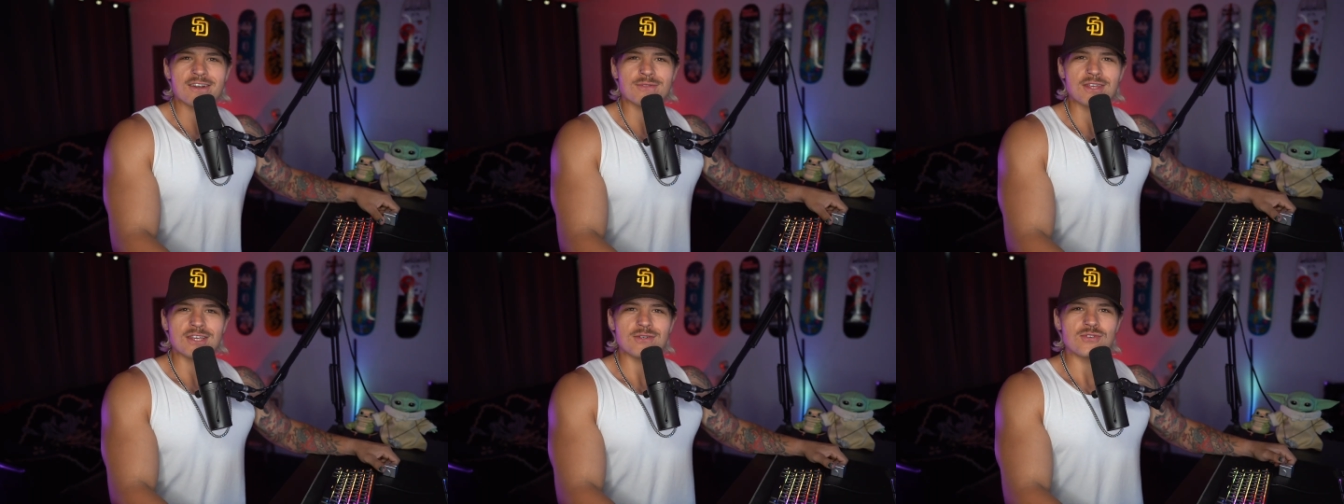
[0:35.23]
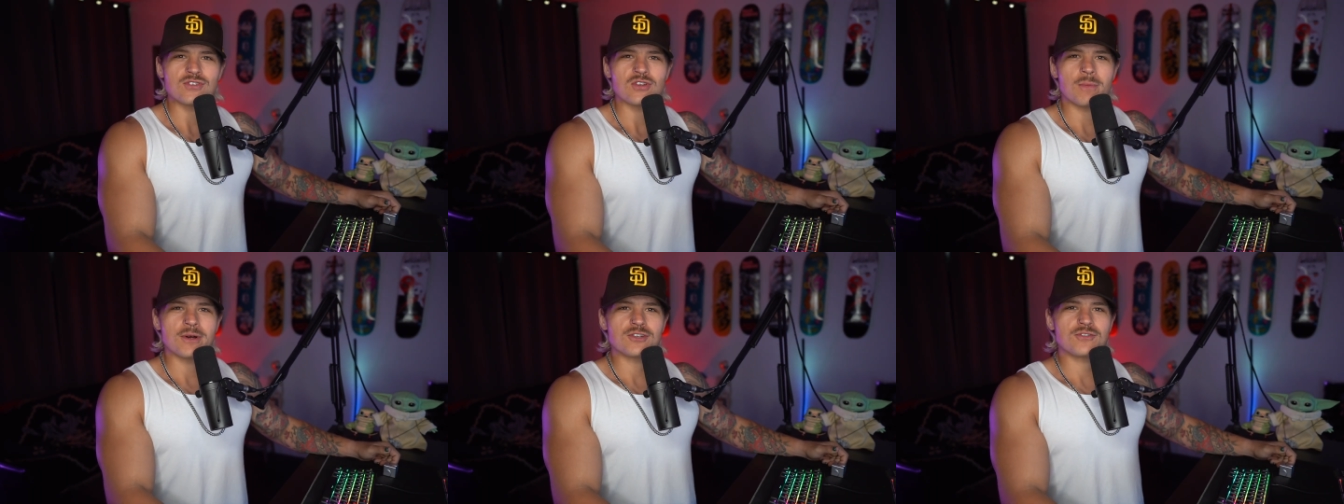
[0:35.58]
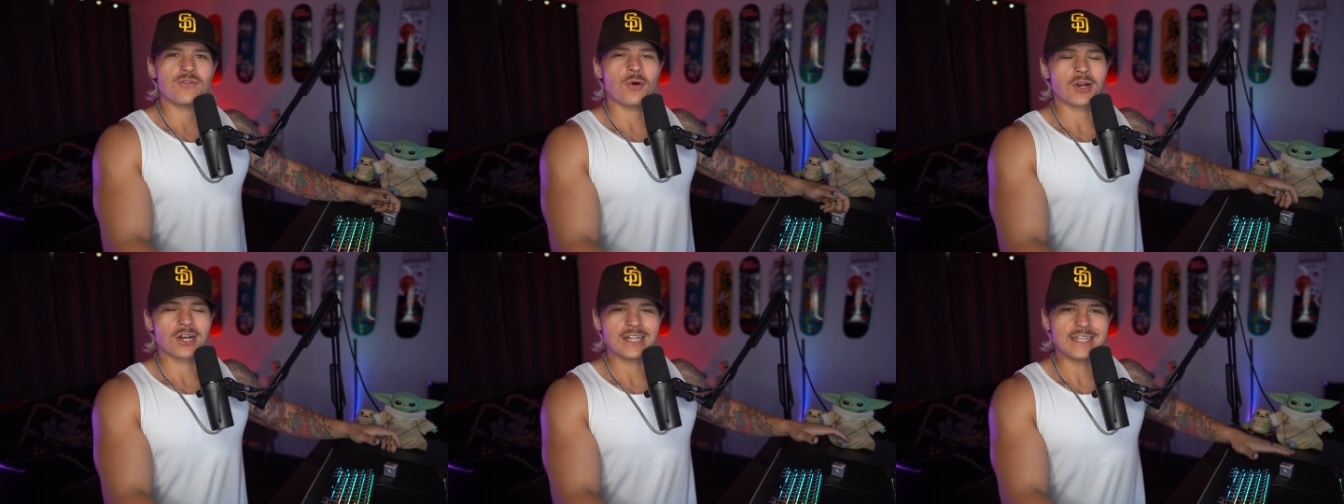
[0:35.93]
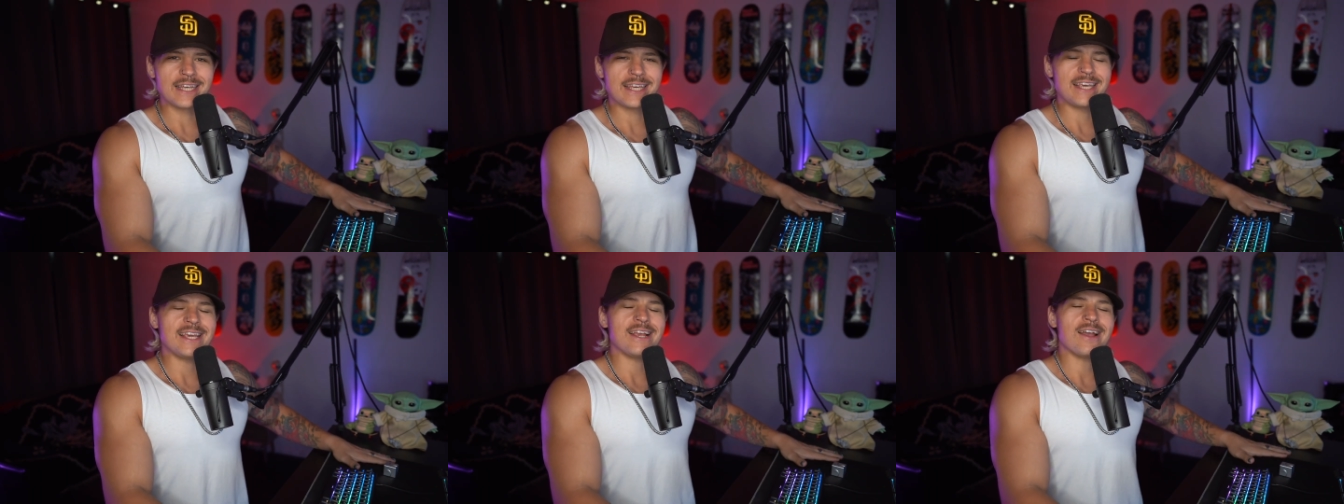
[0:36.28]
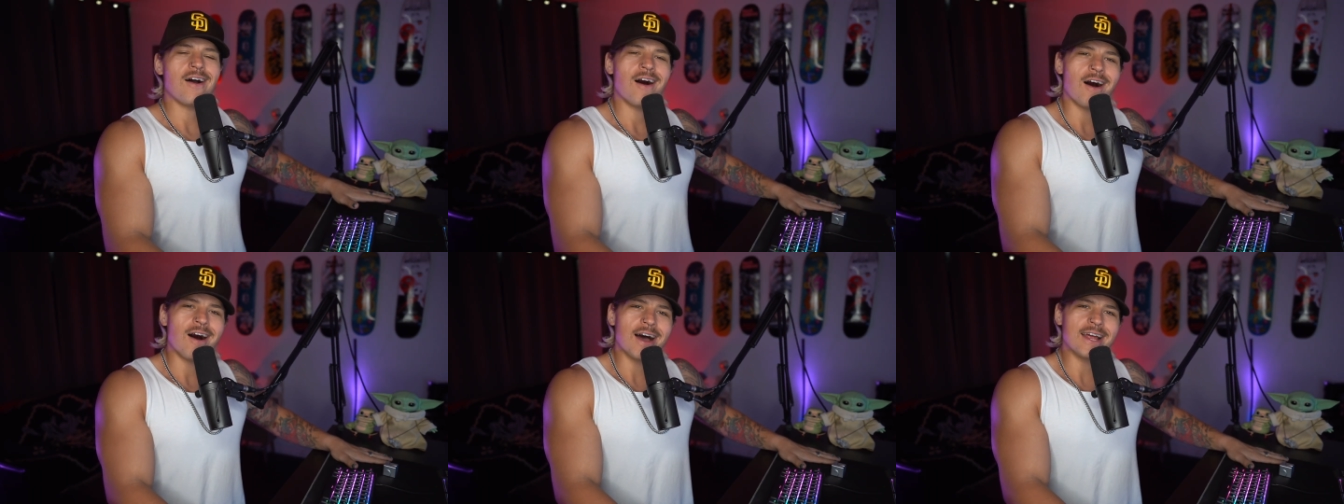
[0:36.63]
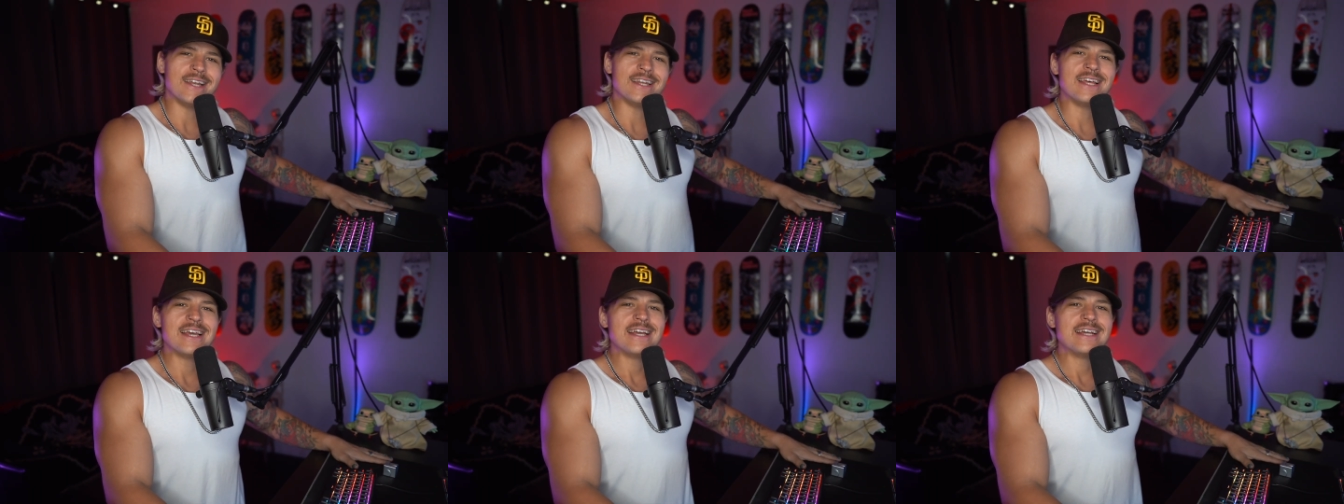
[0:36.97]
Thank you so much for clicking
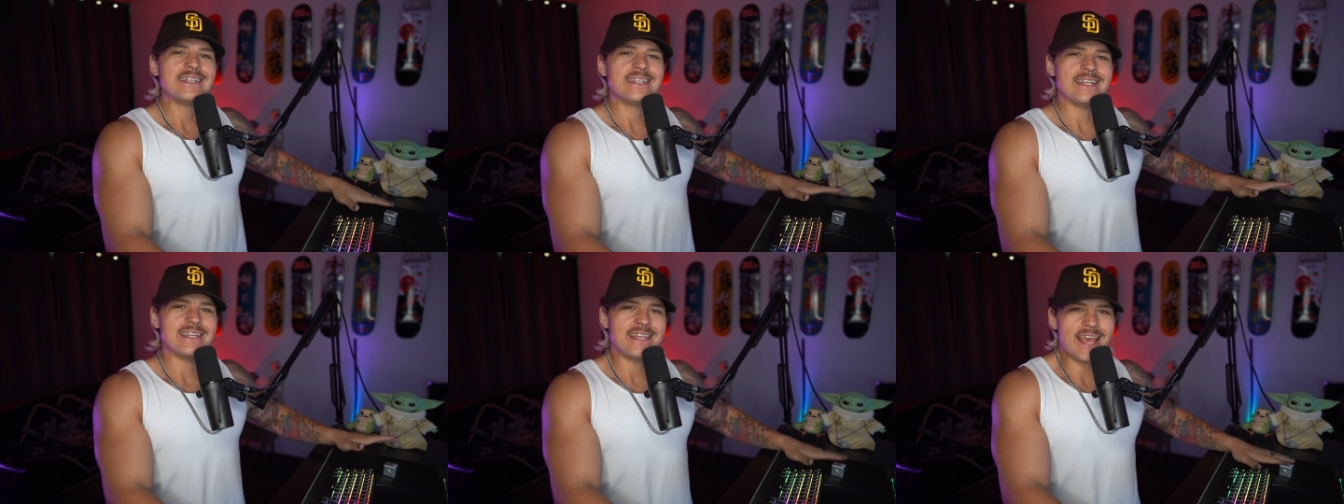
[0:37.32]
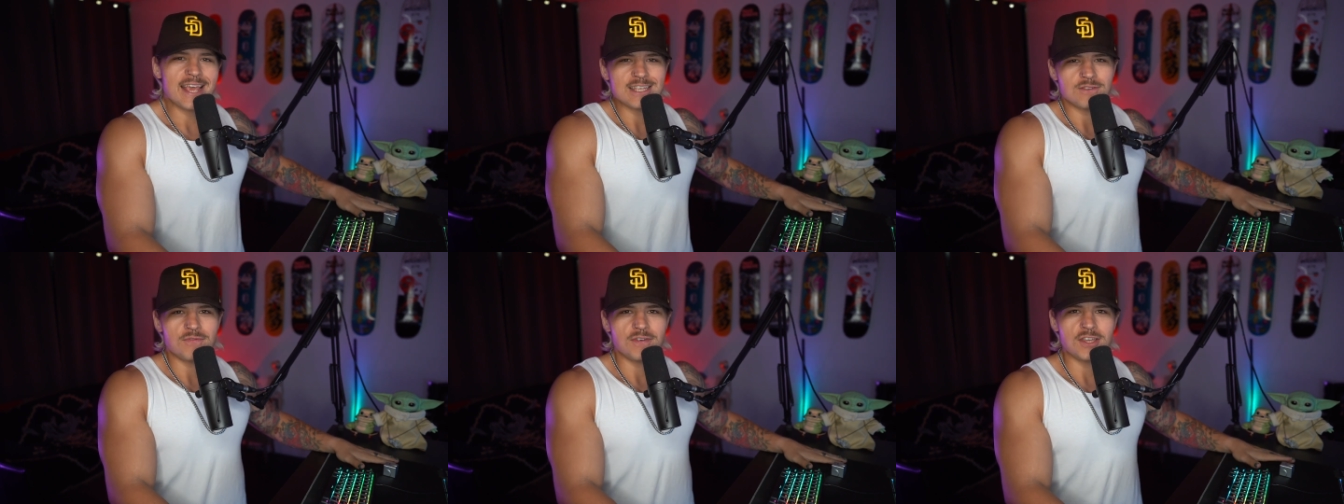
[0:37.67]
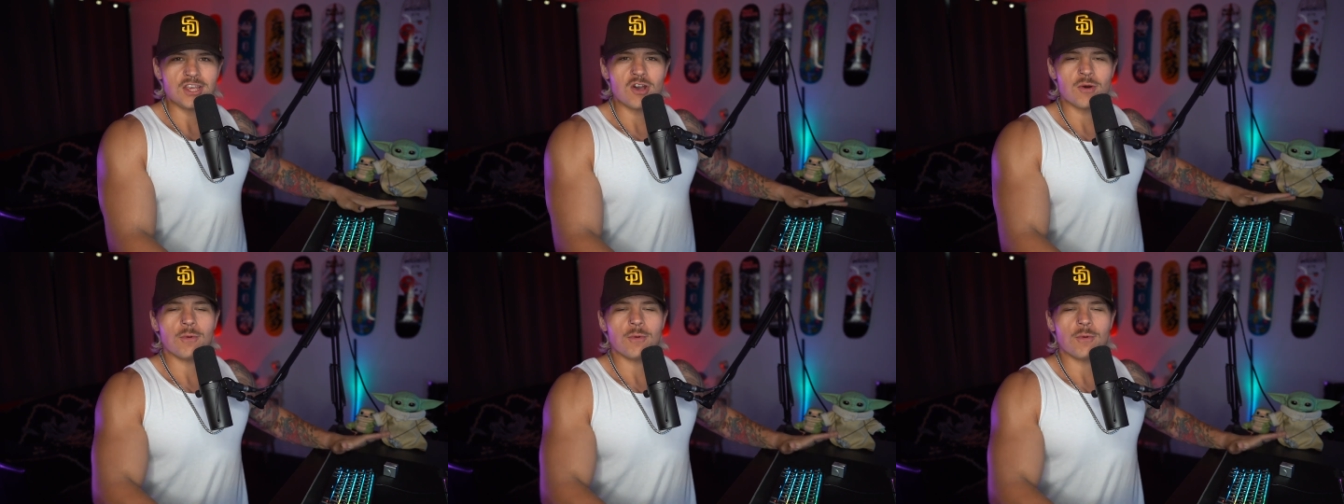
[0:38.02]
on today's video.